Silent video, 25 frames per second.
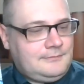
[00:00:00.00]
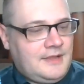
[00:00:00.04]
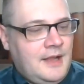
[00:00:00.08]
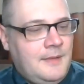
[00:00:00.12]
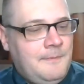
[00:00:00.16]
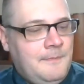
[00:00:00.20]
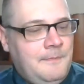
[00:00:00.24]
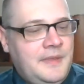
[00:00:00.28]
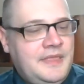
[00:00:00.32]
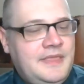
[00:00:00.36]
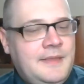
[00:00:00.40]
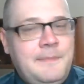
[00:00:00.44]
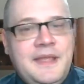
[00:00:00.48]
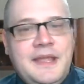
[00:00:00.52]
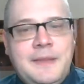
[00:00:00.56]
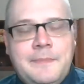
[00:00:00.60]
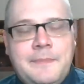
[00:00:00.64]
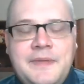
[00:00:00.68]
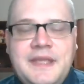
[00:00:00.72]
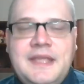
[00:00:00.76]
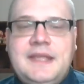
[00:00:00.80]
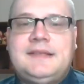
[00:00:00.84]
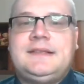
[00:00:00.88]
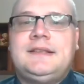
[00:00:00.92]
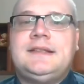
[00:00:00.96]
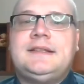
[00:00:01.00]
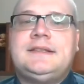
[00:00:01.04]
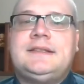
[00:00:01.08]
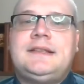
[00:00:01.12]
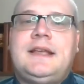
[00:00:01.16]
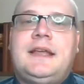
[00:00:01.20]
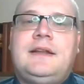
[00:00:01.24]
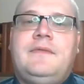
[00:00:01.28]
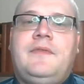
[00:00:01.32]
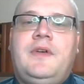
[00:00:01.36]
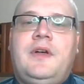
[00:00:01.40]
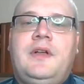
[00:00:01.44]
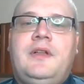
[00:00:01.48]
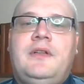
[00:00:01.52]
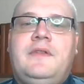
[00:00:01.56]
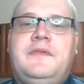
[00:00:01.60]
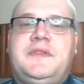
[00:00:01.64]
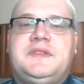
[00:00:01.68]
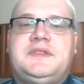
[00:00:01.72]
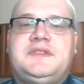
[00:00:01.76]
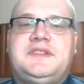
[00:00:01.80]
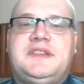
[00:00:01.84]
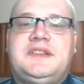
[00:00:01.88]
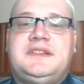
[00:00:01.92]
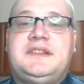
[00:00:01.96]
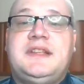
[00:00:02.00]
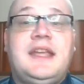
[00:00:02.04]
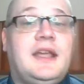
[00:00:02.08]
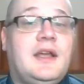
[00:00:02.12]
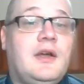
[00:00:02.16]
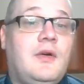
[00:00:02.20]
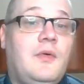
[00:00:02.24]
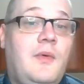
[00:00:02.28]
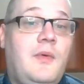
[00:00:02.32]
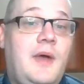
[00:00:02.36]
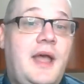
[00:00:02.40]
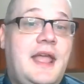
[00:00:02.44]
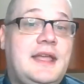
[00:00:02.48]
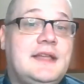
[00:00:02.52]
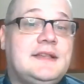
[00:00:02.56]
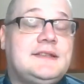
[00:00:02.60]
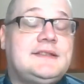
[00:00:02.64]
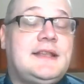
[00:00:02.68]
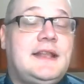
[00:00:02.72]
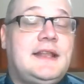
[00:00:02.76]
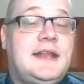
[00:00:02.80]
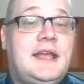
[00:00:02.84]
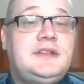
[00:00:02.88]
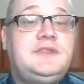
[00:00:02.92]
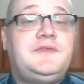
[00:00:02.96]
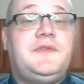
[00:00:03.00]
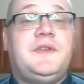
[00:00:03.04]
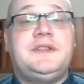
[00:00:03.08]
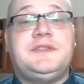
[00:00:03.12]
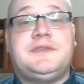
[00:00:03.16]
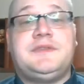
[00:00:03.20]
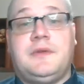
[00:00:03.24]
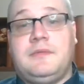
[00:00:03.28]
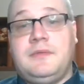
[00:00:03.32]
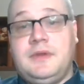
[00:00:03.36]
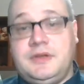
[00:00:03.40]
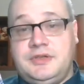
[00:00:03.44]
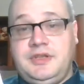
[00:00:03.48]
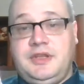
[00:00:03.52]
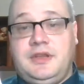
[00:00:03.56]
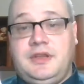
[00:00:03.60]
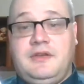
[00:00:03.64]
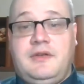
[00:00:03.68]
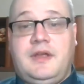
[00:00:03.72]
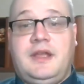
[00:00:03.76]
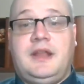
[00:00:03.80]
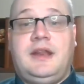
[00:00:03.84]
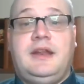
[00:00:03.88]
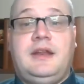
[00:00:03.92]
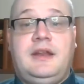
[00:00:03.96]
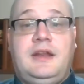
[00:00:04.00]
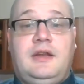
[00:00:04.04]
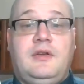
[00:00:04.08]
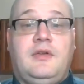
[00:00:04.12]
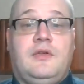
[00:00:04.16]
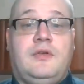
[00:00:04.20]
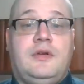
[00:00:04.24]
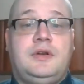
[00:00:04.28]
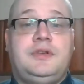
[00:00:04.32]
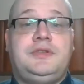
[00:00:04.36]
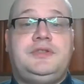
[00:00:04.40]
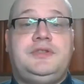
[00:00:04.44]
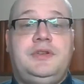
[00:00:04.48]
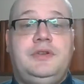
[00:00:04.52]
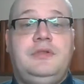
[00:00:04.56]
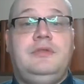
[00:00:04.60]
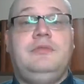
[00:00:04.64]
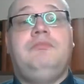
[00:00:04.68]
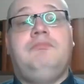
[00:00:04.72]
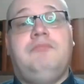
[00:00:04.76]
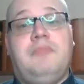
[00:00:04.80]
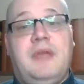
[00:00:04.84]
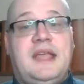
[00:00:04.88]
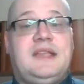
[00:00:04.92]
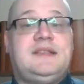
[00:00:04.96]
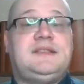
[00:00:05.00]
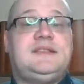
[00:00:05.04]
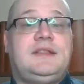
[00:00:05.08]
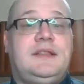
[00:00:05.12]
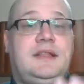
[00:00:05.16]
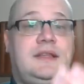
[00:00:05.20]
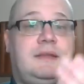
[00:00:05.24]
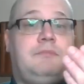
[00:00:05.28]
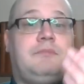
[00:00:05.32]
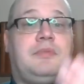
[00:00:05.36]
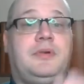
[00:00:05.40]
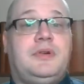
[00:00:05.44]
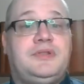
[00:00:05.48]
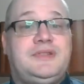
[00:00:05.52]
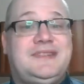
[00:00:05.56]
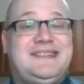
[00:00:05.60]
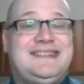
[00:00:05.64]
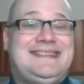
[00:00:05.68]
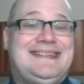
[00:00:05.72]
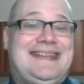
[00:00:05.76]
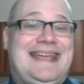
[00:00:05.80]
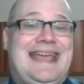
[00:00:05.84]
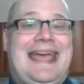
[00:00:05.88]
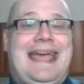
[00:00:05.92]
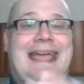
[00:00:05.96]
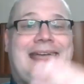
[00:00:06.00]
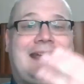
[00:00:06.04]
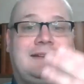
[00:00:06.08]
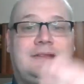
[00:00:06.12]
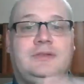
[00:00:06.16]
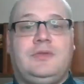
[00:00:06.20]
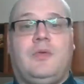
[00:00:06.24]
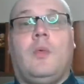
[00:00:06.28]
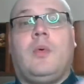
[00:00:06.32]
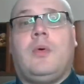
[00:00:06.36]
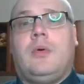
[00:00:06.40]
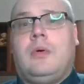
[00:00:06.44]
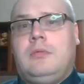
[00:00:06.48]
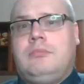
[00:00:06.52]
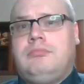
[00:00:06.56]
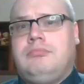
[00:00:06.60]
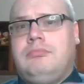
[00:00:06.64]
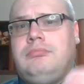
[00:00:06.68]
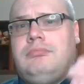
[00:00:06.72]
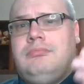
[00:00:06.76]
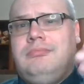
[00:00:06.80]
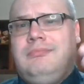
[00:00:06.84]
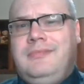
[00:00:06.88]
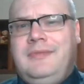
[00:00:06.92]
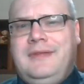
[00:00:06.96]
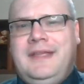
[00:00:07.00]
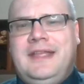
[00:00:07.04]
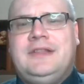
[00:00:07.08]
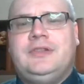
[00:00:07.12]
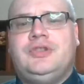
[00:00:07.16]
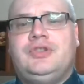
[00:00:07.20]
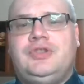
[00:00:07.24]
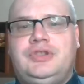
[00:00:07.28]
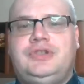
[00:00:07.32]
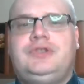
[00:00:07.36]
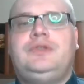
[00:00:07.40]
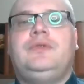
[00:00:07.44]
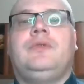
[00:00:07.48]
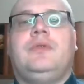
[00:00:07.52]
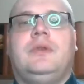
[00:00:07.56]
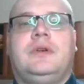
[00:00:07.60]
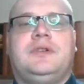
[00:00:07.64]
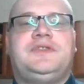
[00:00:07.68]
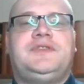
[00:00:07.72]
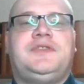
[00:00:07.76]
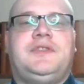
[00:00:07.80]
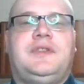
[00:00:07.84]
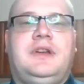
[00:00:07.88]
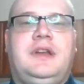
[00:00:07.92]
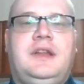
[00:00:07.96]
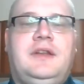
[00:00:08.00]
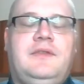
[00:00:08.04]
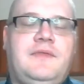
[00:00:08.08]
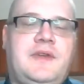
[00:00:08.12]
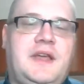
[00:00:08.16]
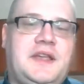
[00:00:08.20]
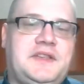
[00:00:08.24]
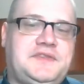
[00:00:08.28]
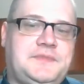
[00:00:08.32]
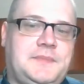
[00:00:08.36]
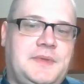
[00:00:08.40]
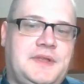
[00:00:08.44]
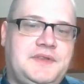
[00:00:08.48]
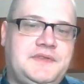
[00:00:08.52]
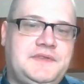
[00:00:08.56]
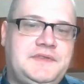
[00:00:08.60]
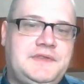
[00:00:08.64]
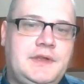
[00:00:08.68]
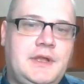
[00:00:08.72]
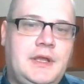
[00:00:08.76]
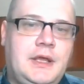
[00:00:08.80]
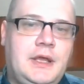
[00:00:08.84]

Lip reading: But the big piece inside of all of this to take away is that hedge funds were originally created in order to basically protect or insure certain investments.